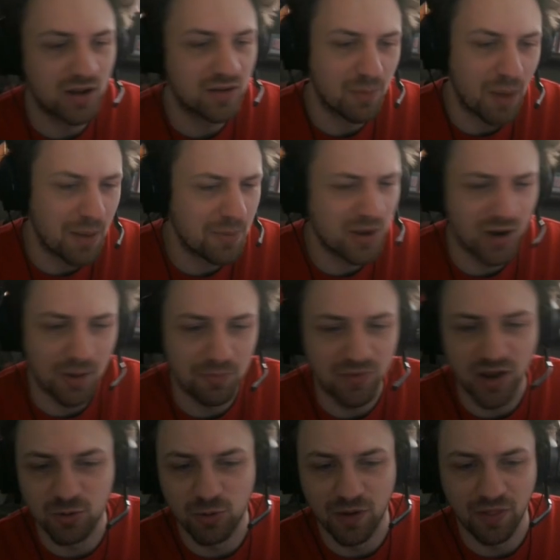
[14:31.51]
There might be an
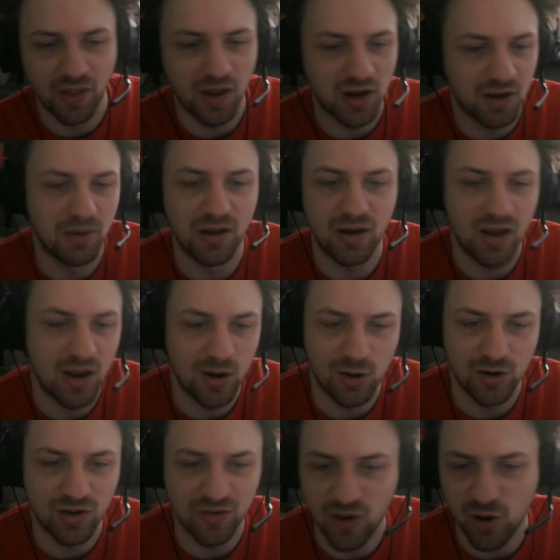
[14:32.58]
updated one later, but here it
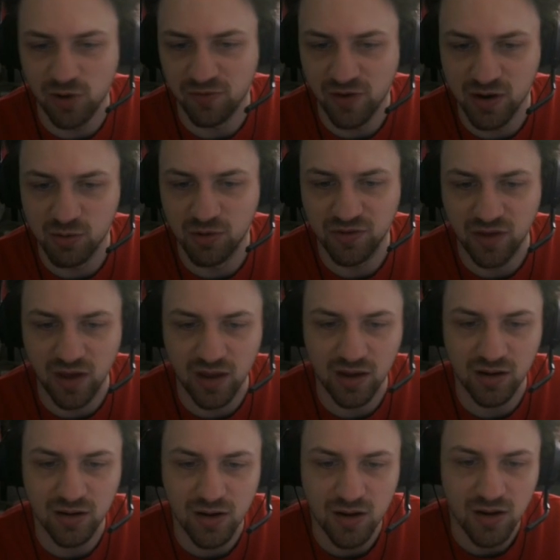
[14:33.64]
is here if anyone's keen.